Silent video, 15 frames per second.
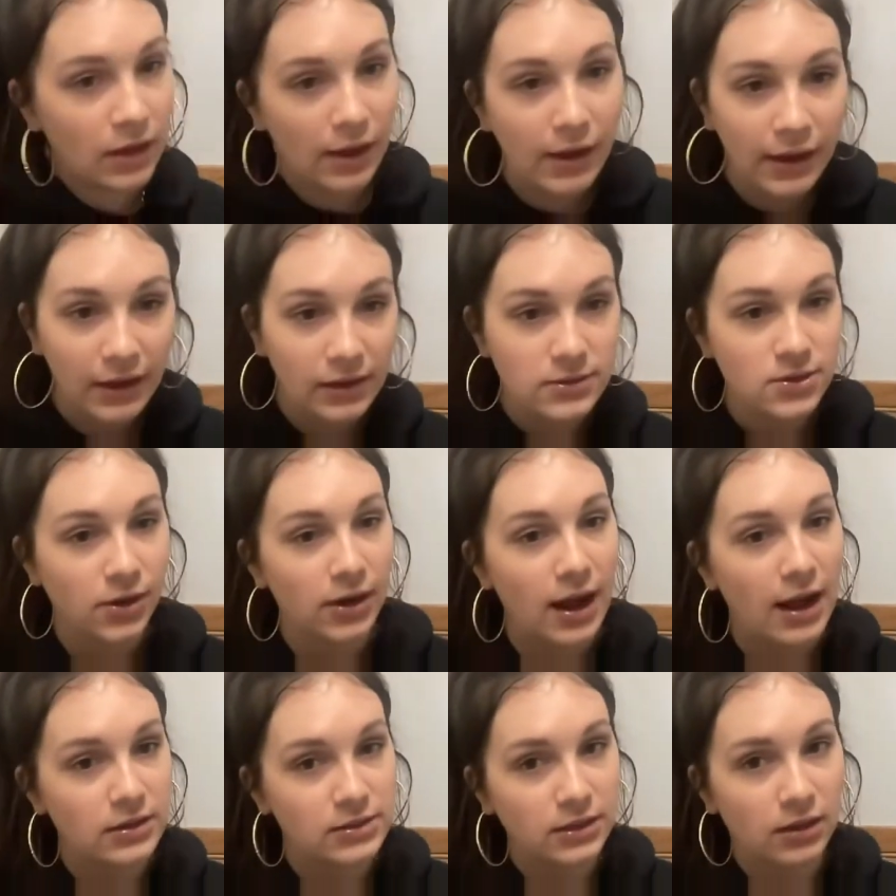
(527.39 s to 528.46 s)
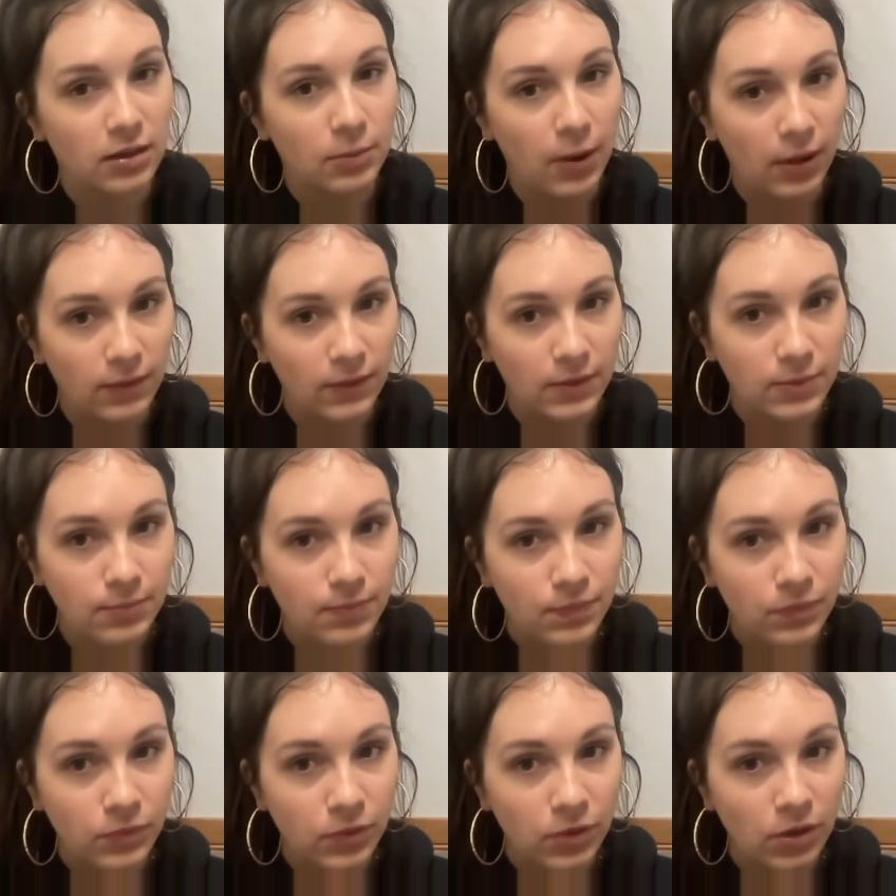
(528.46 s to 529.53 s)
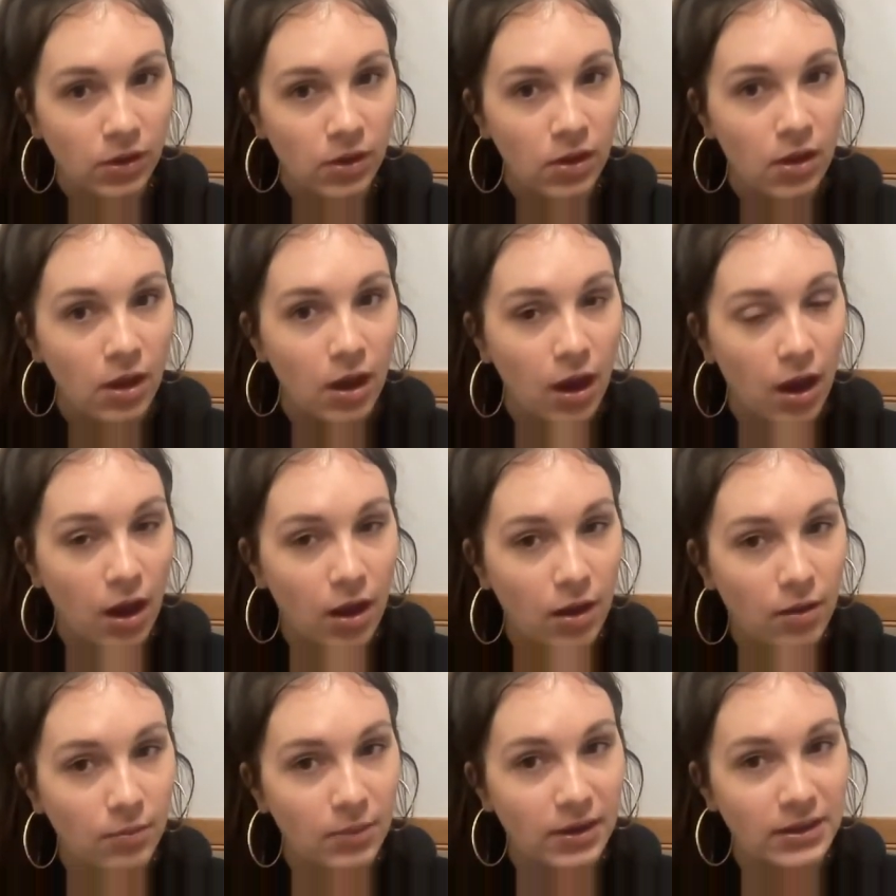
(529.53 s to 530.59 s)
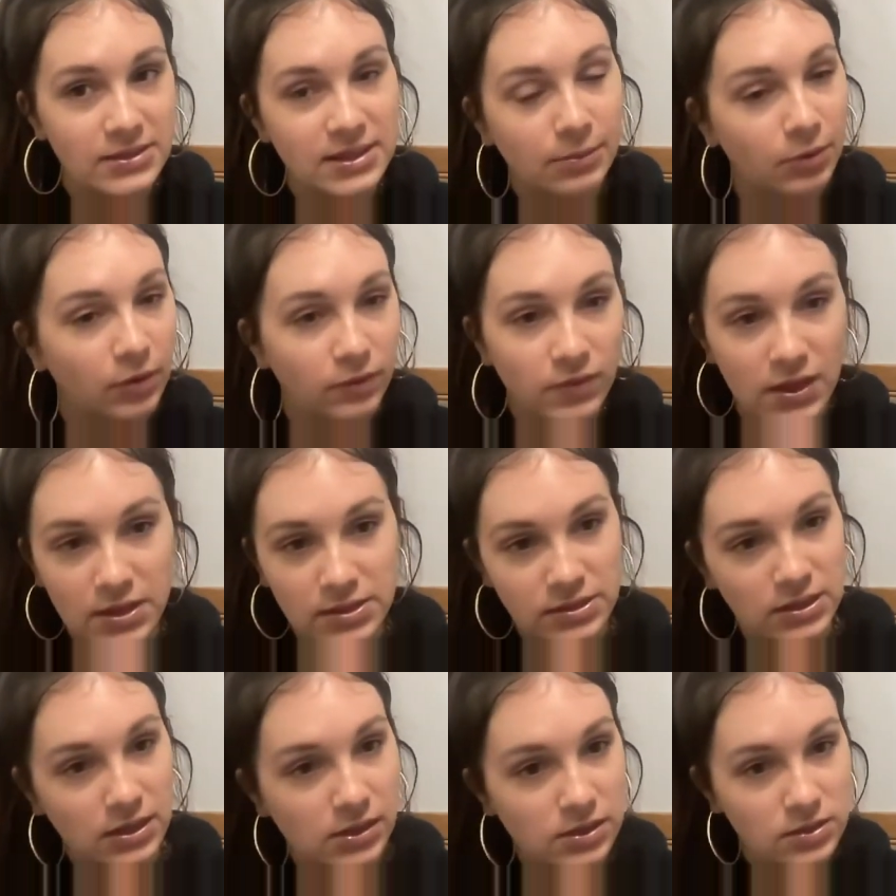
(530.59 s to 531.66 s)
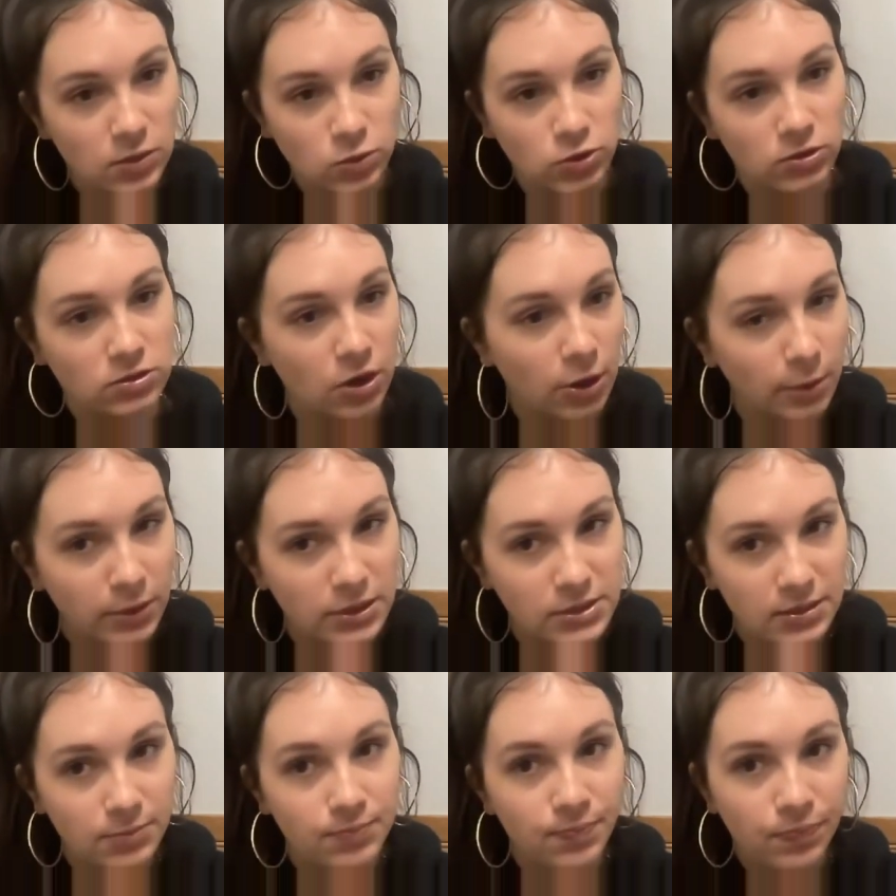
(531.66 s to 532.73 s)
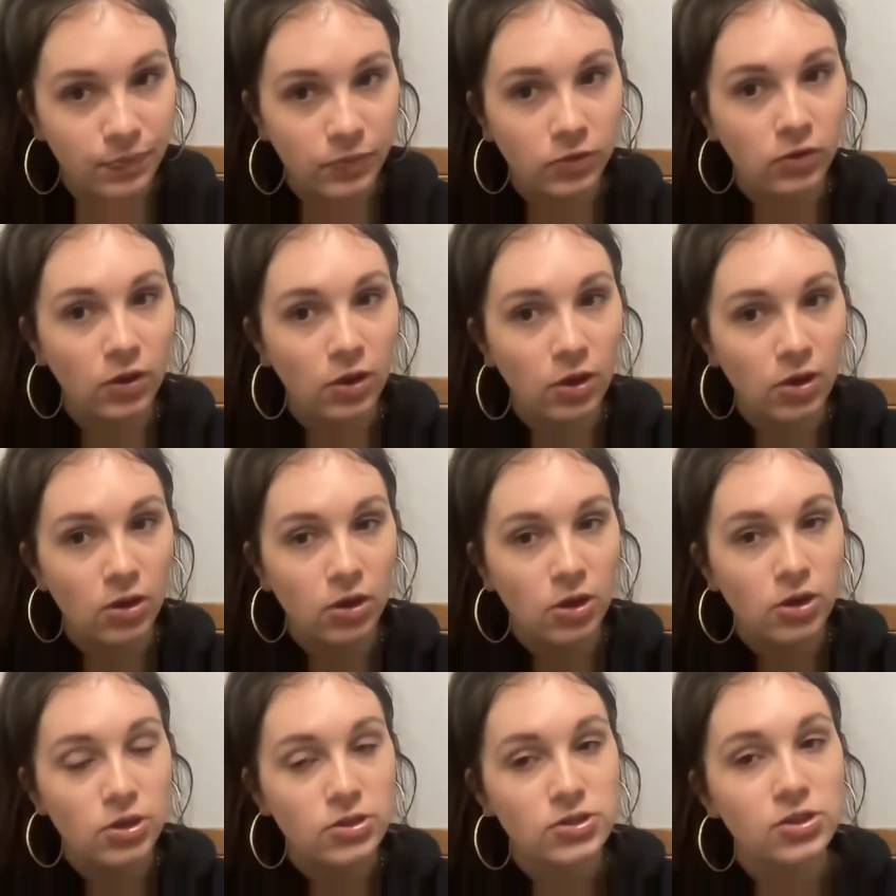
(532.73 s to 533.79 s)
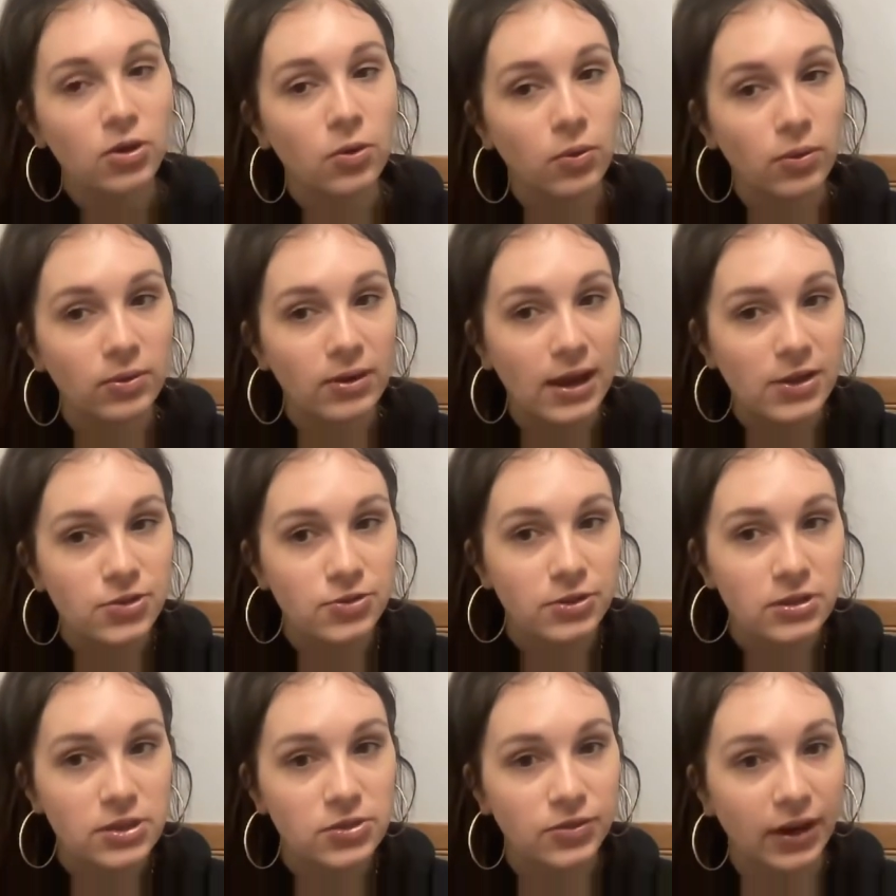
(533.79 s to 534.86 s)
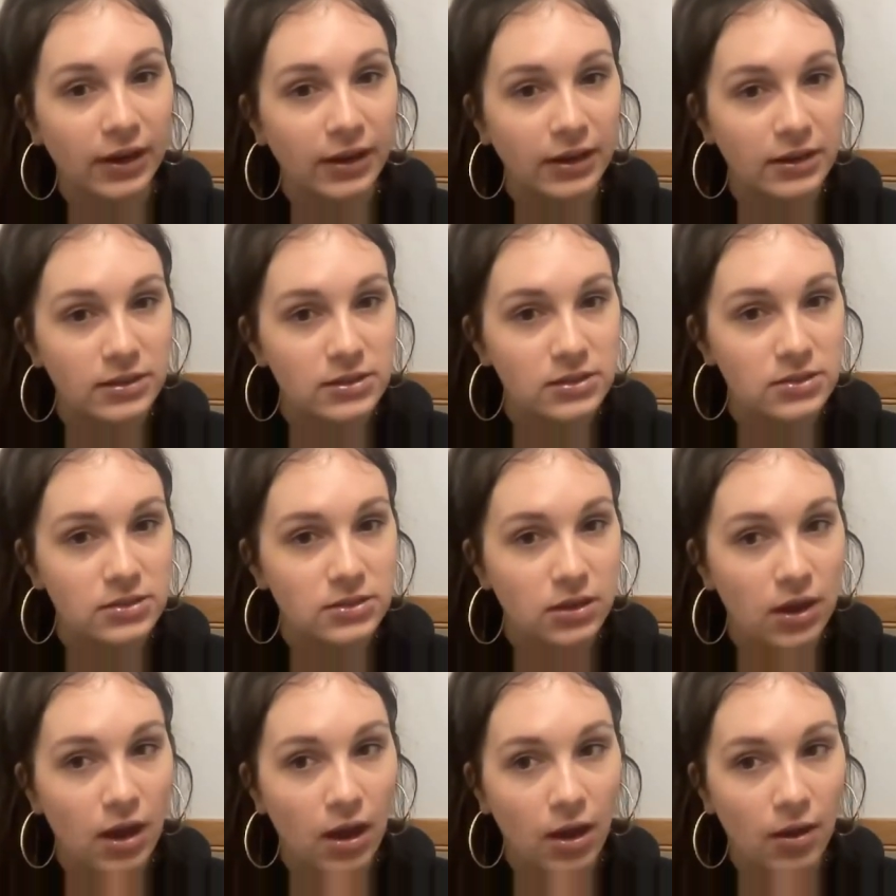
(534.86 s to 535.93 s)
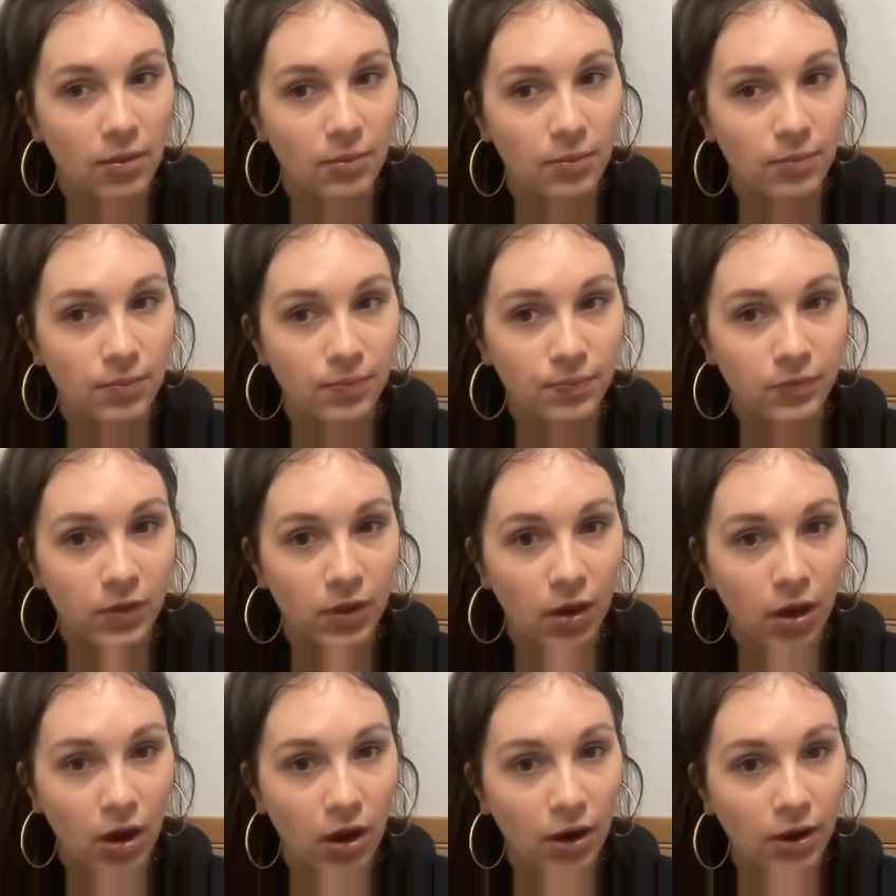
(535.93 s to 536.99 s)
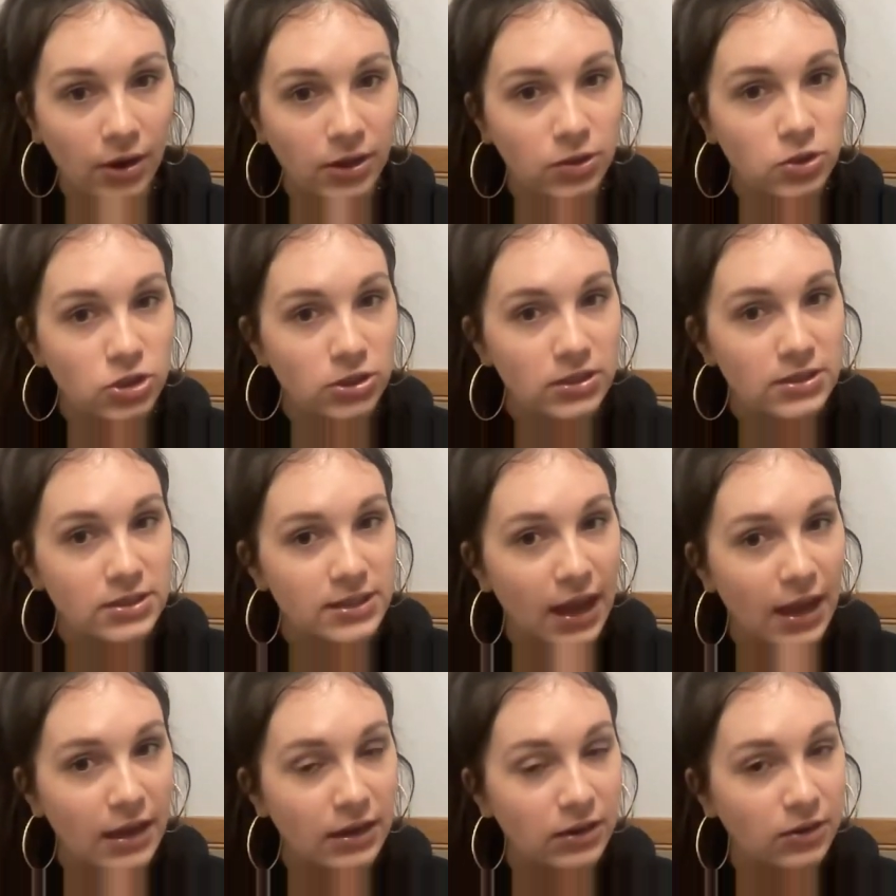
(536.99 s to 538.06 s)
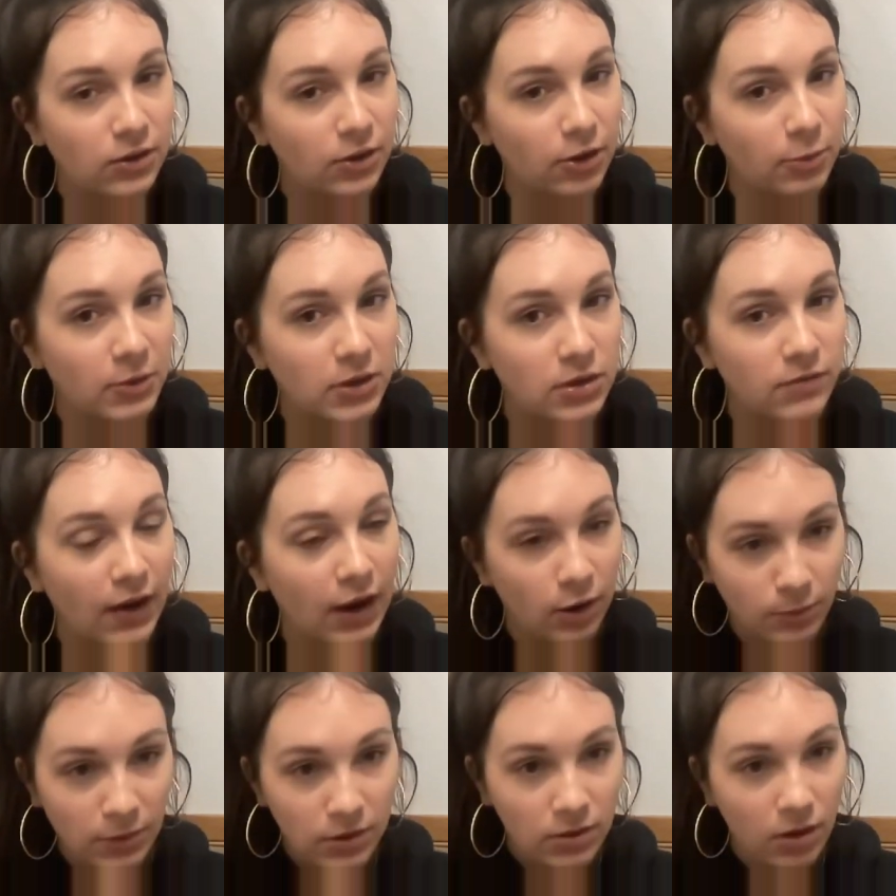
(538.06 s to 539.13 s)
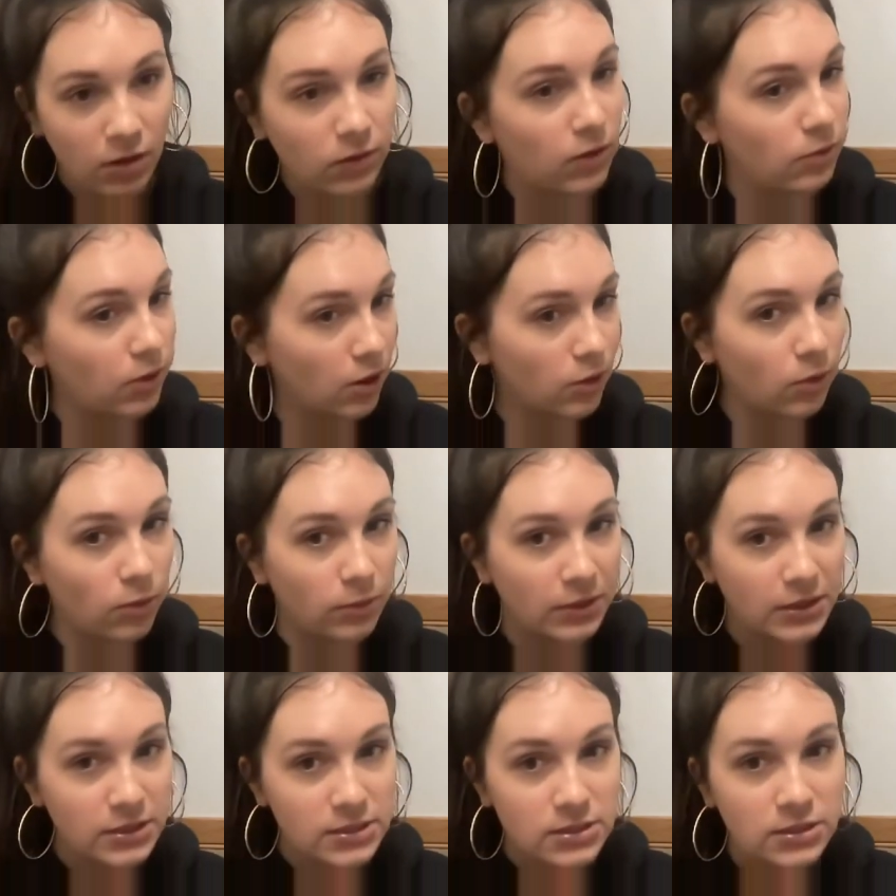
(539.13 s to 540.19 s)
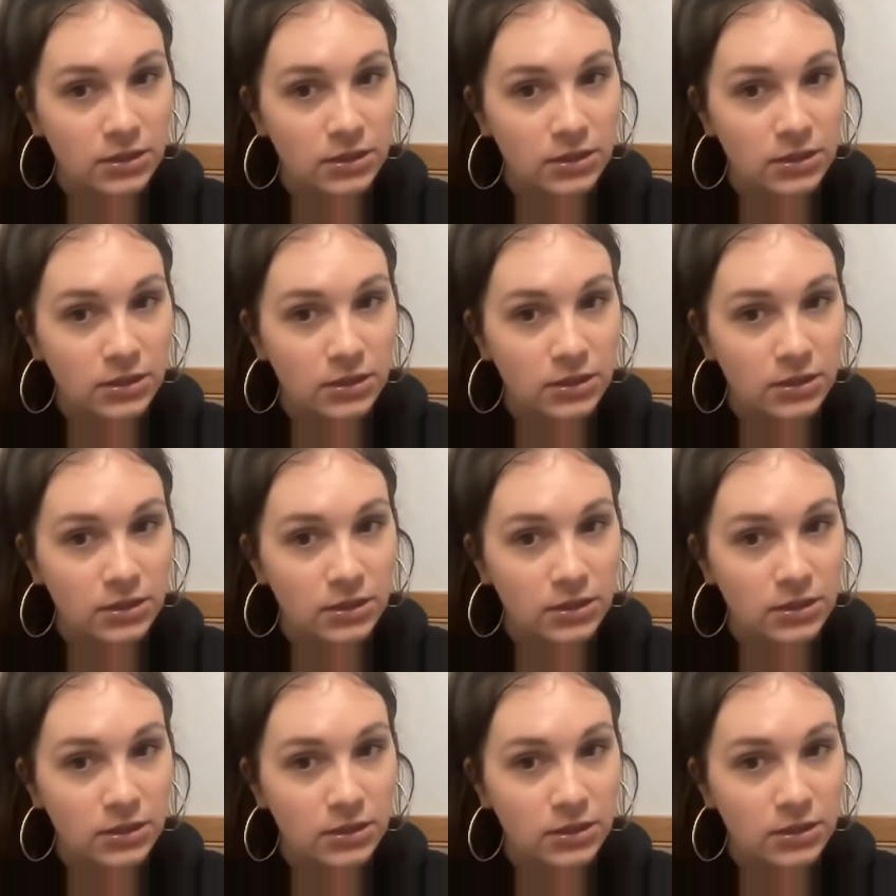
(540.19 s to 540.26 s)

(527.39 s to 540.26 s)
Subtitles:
and are acting upon them. An example of this is social Darwinism. So naturalist writings are usually set in an urban environment, although not always,